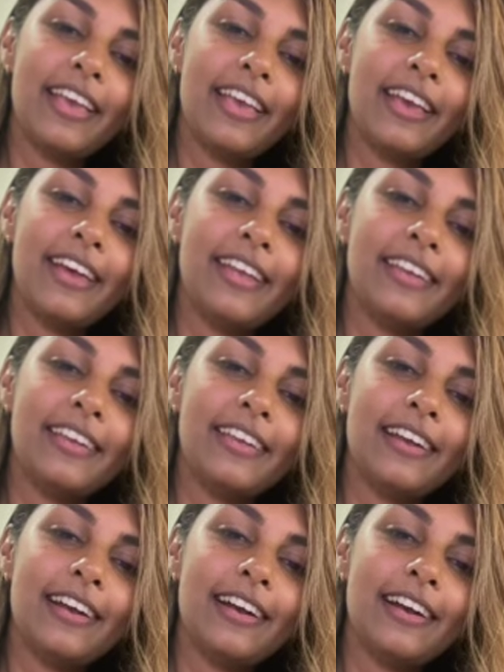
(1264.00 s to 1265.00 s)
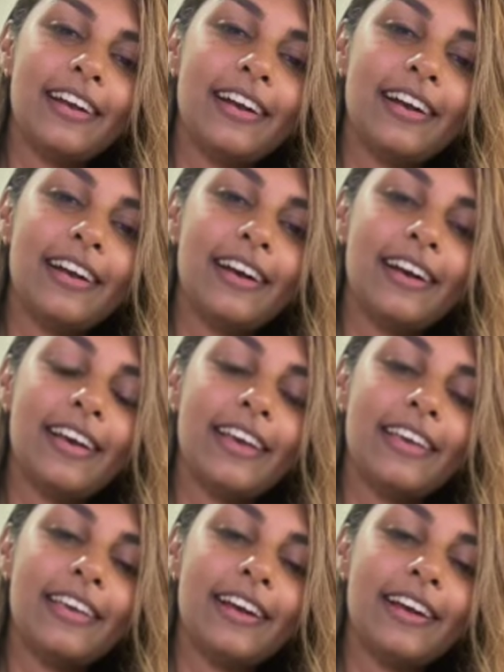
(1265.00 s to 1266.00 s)
And
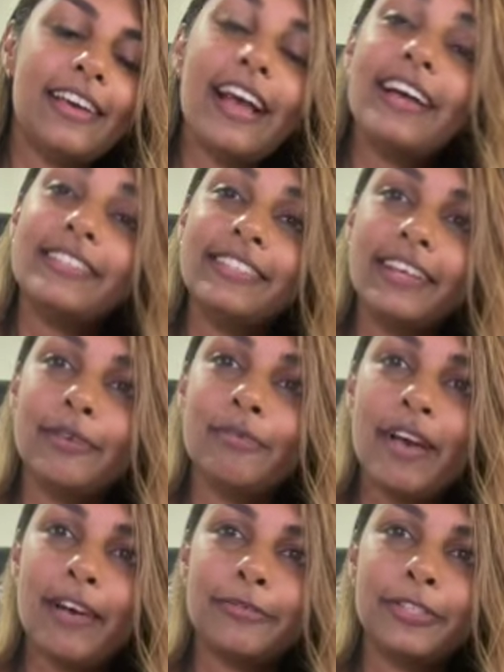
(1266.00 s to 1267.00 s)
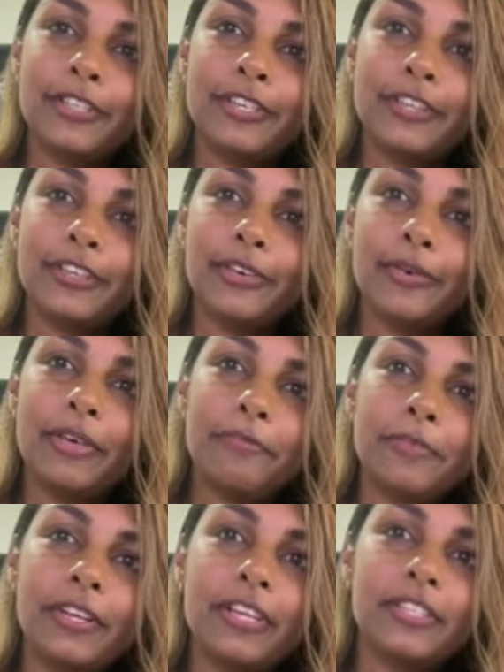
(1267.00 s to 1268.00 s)
I asked him after he
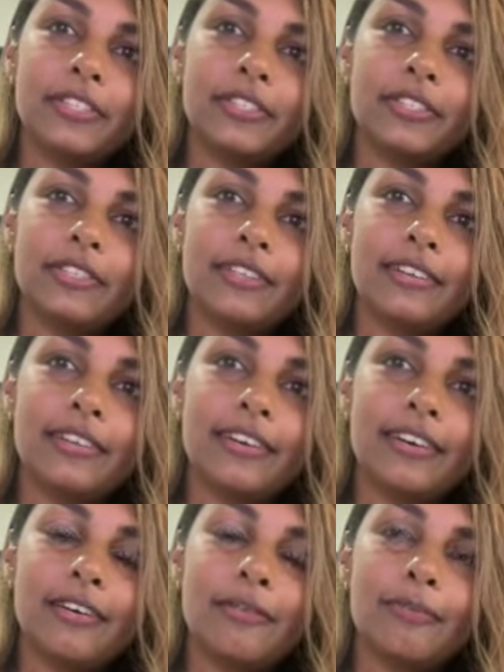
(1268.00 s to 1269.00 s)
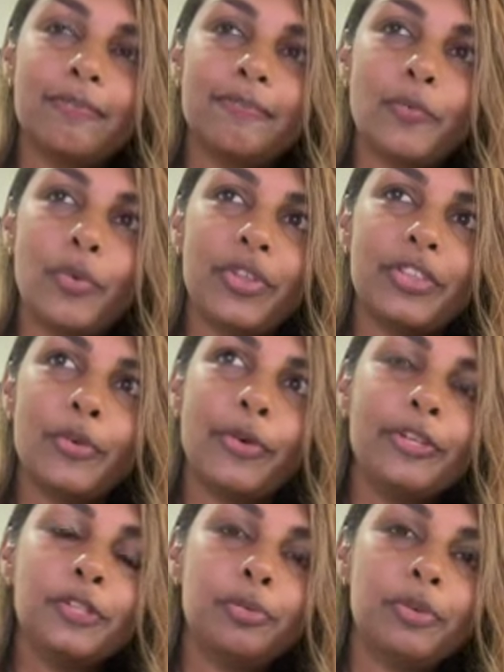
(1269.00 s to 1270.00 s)
finished with the
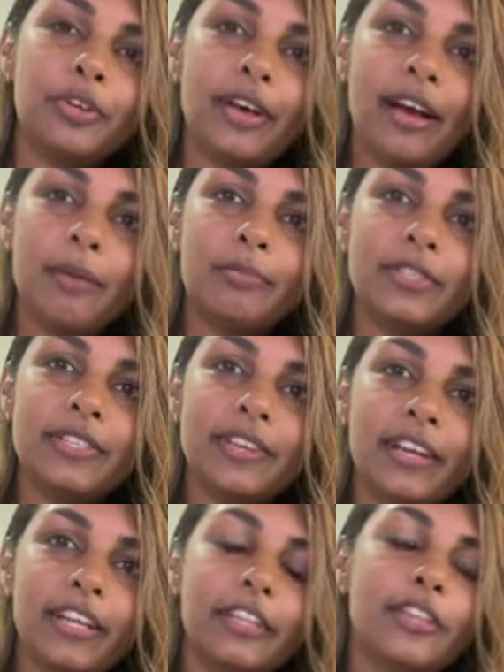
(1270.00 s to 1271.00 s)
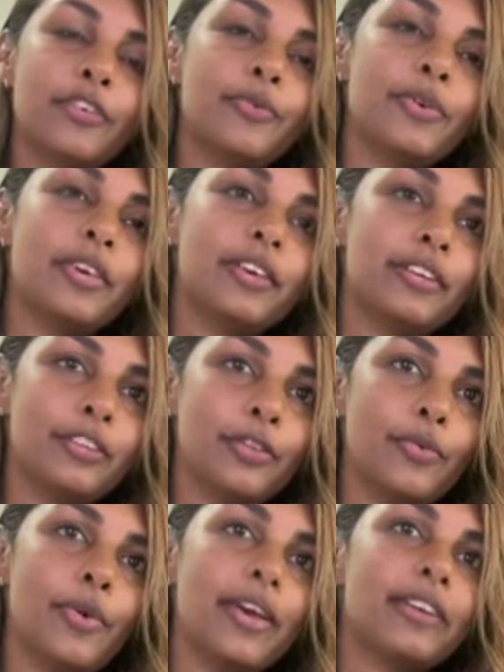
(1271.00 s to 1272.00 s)
Orange Pill app, designing the UE and
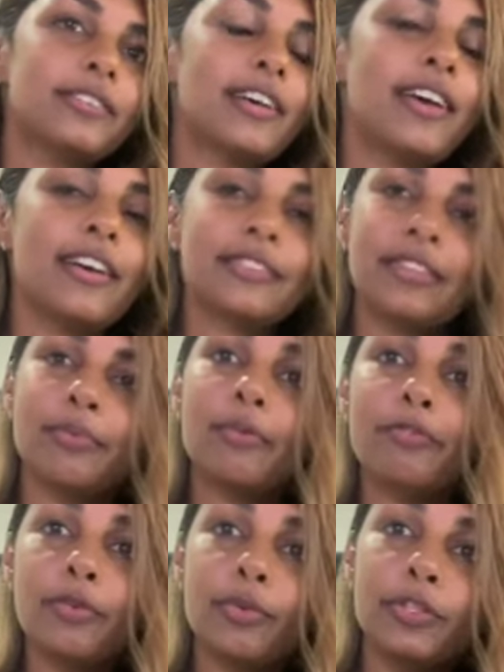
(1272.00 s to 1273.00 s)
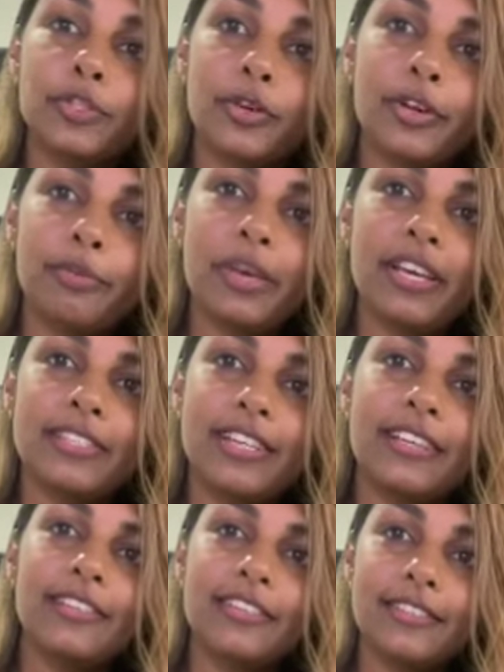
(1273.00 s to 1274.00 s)
the UX. I asked him if he would join me at
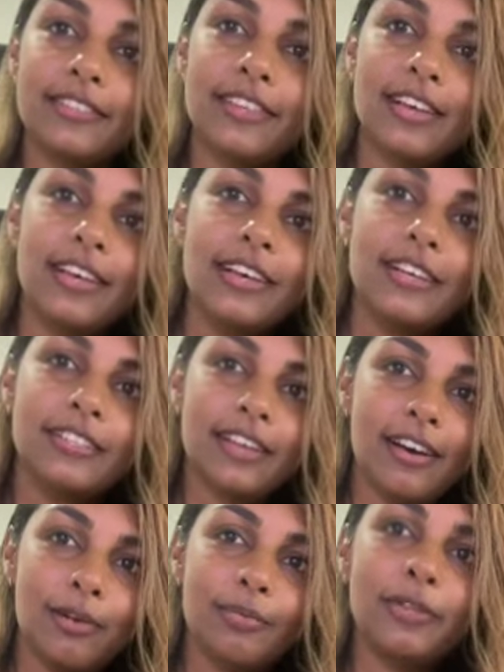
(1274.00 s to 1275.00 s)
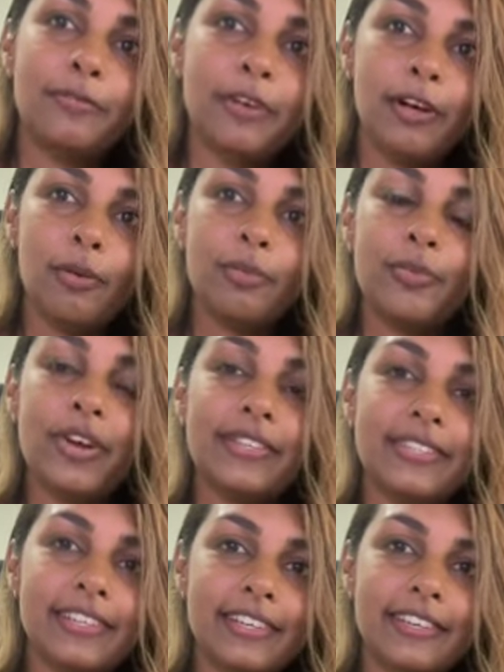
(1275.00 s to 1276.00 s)
Daedalus to help develop
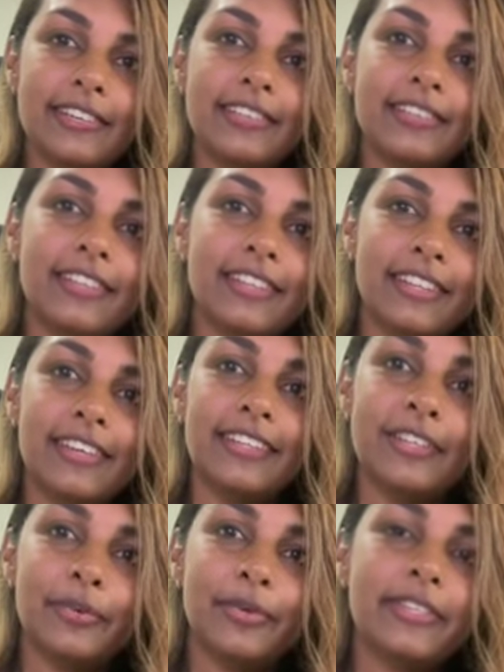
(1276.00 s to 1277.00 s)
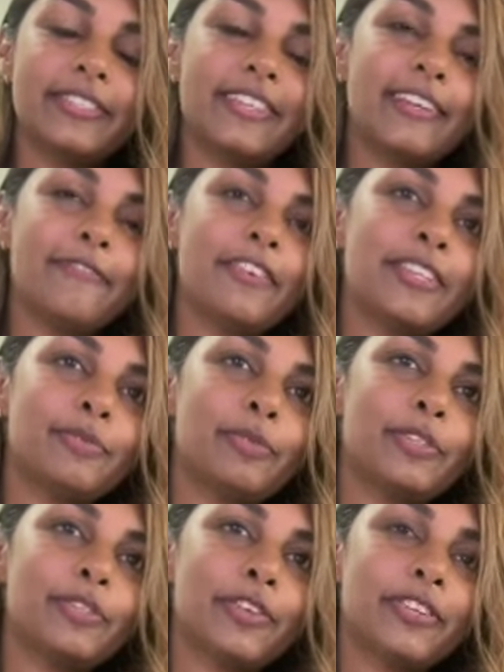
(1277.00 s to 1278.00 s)
Resin, the real estate
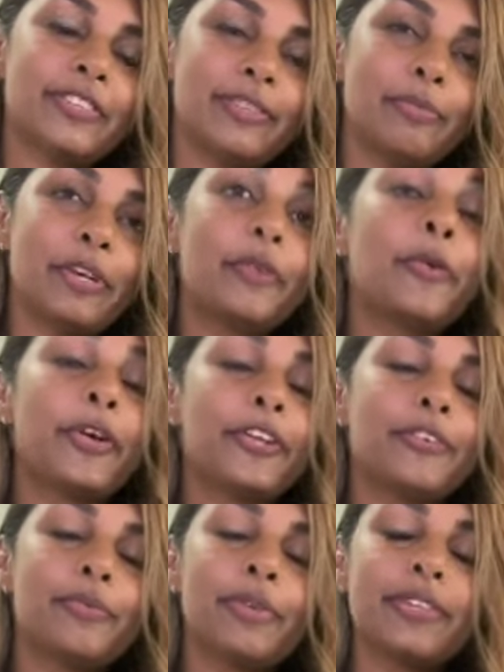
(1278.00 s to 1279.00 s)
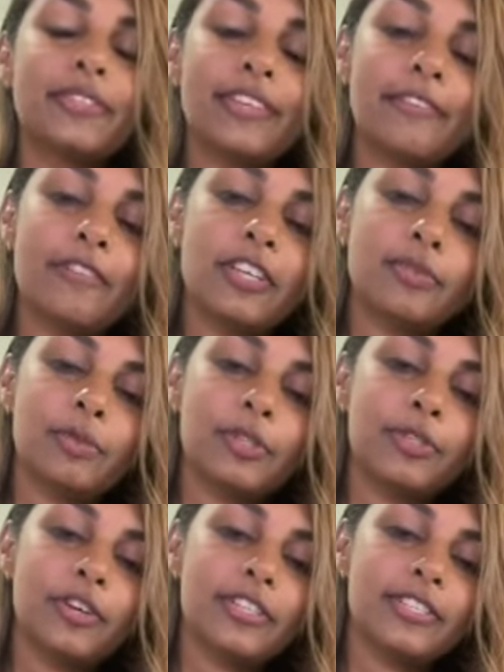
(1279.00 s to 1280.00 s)
investment trust, the Bitcoin real estate
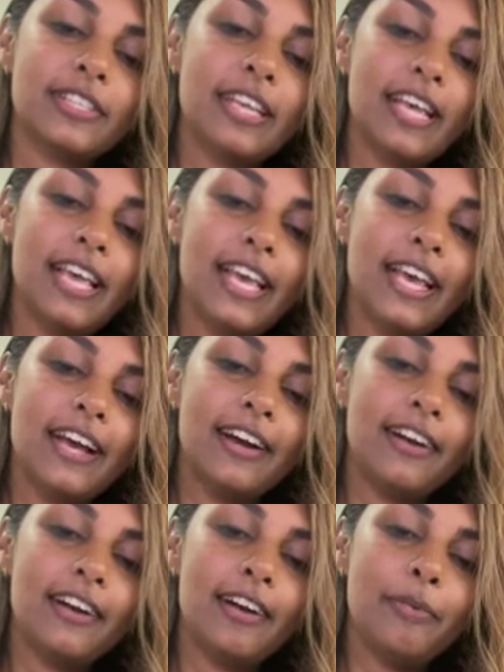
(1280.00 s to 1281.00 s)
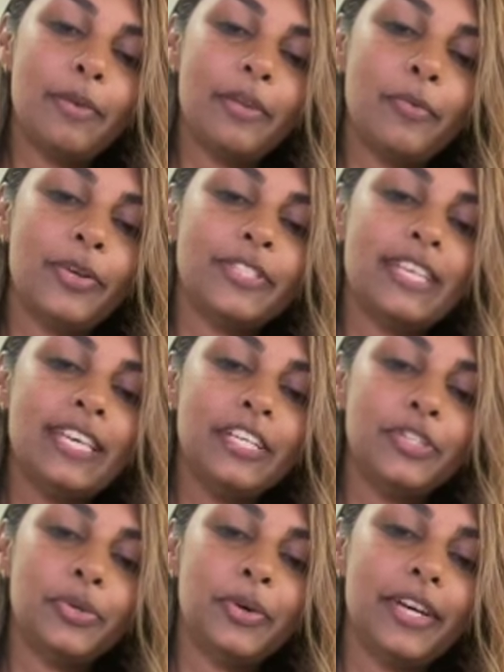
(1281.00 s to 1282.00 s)
investment trust. And once
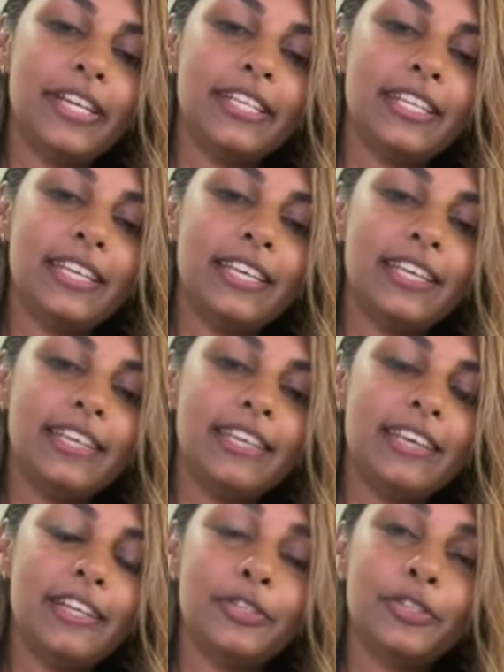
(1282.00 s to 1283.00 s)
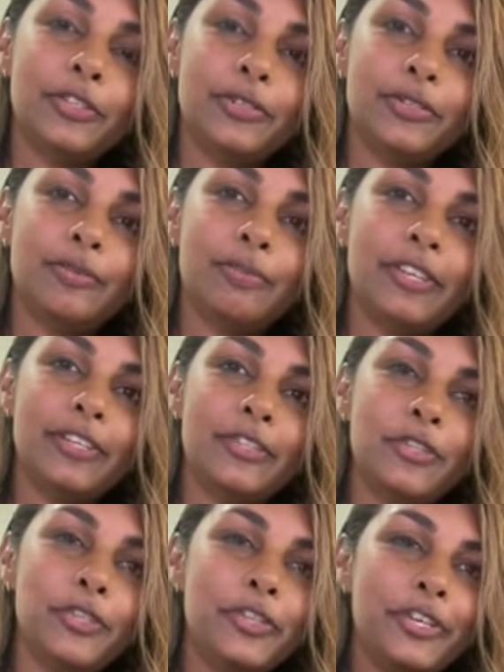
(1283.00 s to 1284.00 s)
he joined, he introduced me to
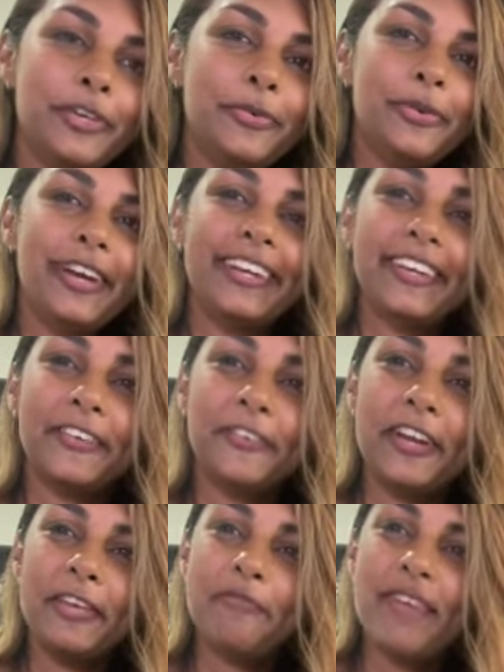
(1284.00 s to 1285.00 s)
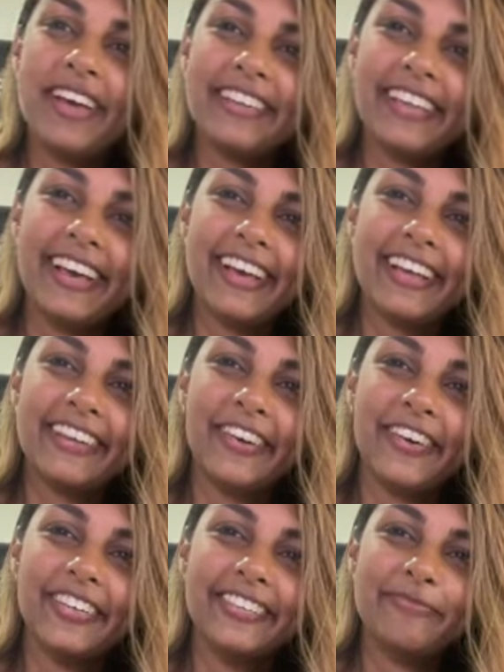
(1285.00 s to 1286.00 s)
Jury, who I'd already met at
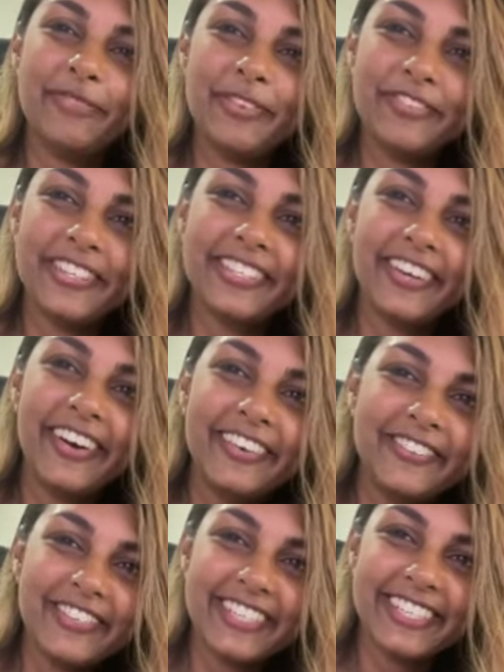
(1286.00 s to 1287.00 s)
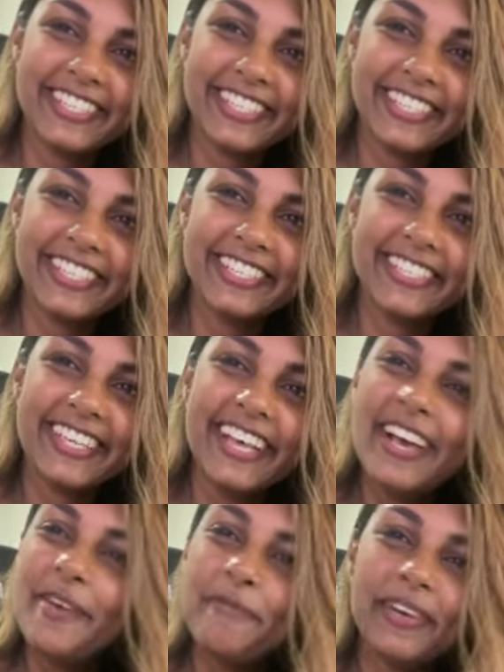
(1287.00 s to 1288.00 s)
all the previous conferences,
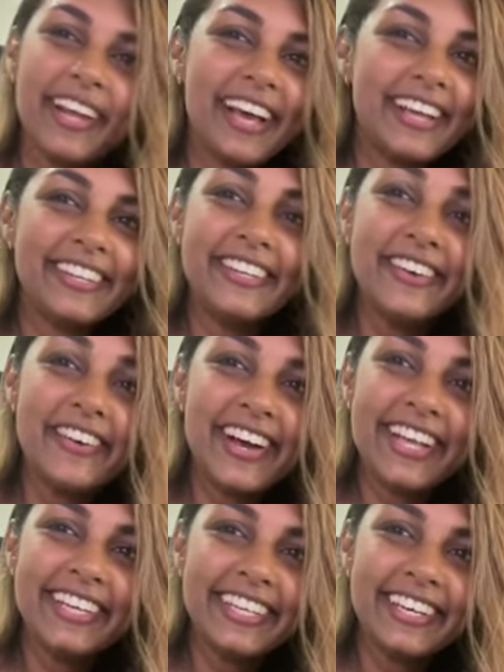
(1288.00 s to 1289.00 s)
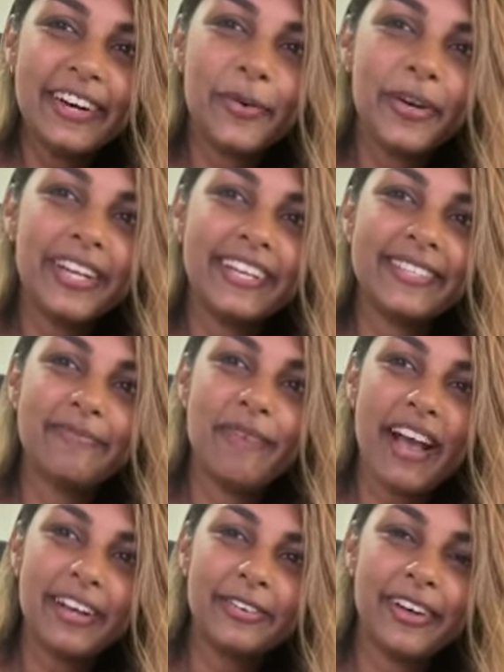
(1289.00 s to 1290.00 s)
but I had no idea what his
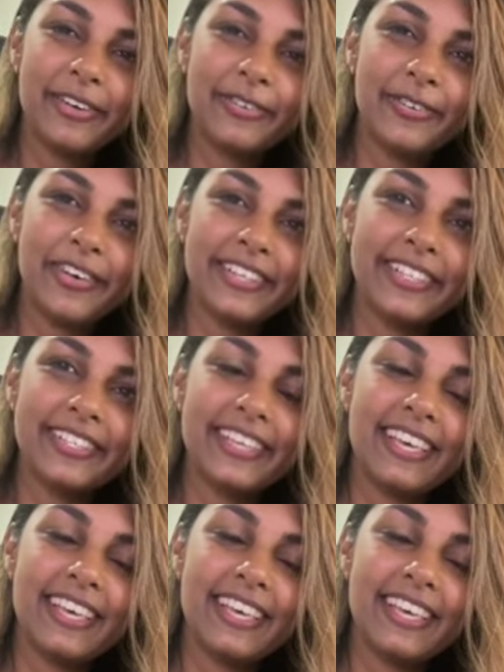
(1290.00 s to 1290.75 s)
background was.